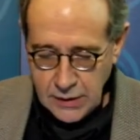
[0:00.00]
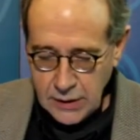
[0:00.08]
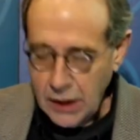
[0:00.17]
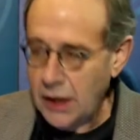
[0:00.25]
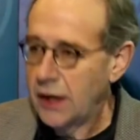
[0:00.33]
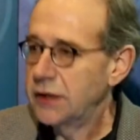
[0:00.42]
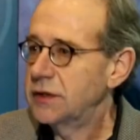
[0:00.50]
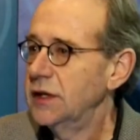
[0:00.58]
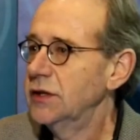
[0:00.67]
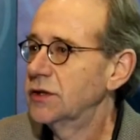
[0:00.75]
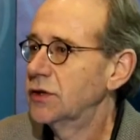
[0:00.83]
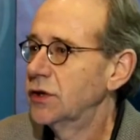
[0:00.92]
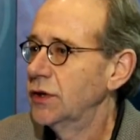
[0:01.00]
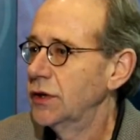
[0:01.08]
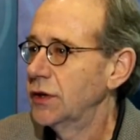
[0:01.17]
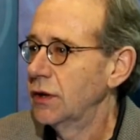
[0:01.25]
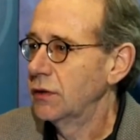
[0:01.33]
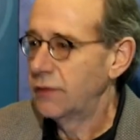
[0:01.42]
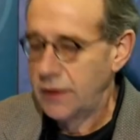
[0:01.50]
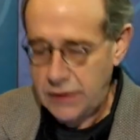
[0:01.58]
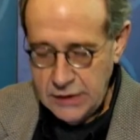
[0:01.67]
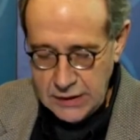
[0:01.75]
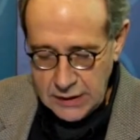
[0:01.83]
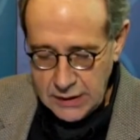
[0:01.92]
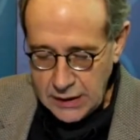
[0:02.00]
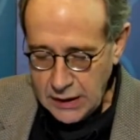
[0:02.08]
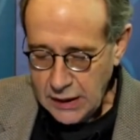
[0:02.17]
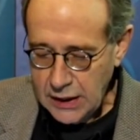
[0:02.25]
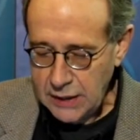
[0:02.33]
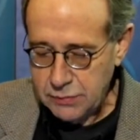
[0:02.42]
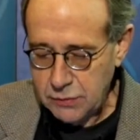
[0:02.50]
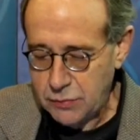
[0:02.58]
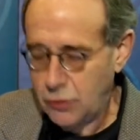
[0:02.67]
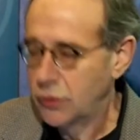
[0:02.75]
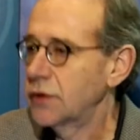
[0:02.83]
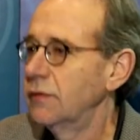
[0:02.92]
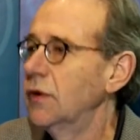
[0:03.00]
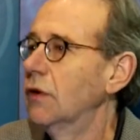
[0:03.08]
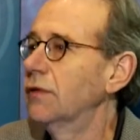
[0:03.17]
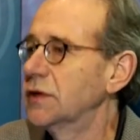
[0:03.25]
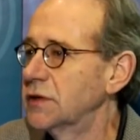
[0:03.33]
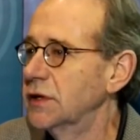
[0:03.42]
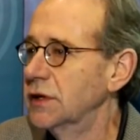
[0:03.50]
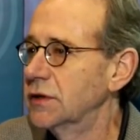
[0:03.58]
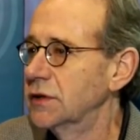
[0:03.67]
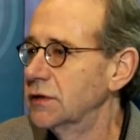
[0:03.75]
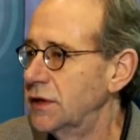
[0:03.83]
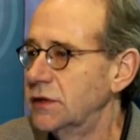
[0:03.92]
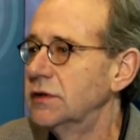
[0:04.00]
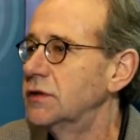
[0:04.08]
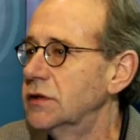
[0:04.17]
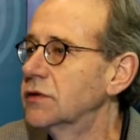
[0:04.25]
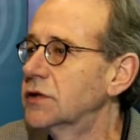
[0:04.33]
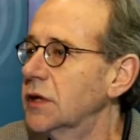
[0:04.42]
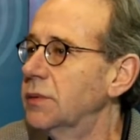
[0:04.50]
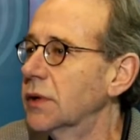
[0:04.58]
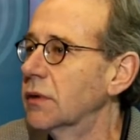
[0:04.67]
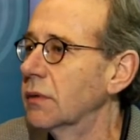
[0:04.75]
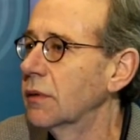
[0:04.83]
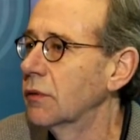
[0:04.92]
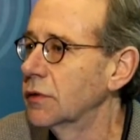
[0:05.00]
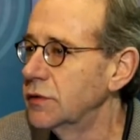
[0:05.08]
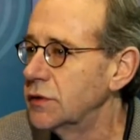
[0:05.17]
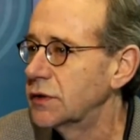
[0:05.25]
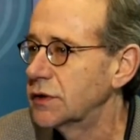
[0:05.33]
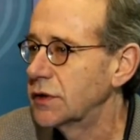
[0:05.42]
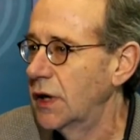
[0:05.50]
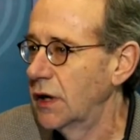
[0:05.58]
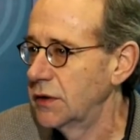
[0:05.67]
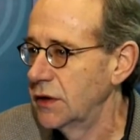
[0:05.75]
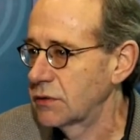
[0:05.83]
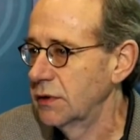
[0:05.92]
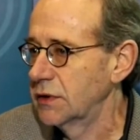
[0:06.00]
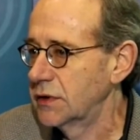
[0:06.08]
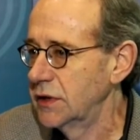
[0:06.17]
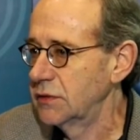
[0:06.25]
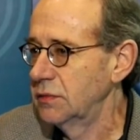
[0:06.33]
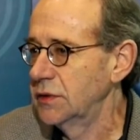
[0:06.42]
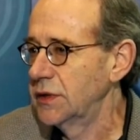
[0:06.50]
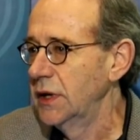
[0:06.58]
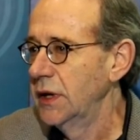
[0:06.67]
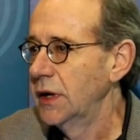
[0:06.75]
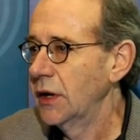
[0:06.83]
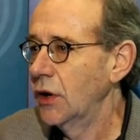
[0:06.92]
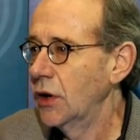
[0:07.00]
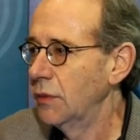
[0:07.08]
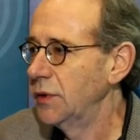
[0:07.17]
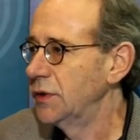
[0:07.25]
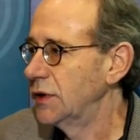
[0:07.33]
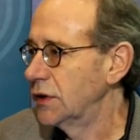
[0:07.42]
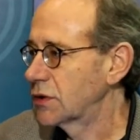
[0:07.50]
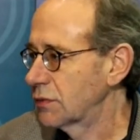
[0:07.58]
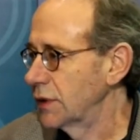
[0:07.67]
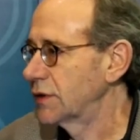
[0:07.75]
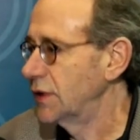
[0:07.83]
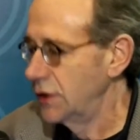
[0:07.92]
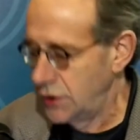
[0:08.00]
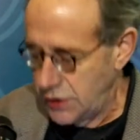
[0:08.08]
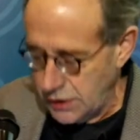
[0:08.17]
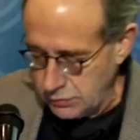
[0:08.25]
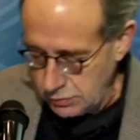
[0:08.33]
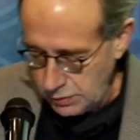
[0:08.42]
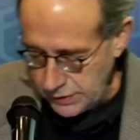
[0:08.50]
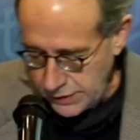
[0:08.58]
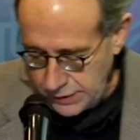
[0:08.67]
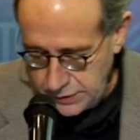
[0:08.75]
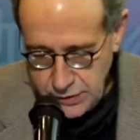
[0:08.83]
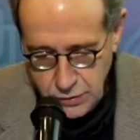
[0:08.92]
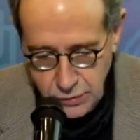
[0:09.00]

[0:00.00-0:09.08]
High teacher turnover, high proportion of novice teachers. This is just typical. It wasn't just our districts, this was urban districts in general in the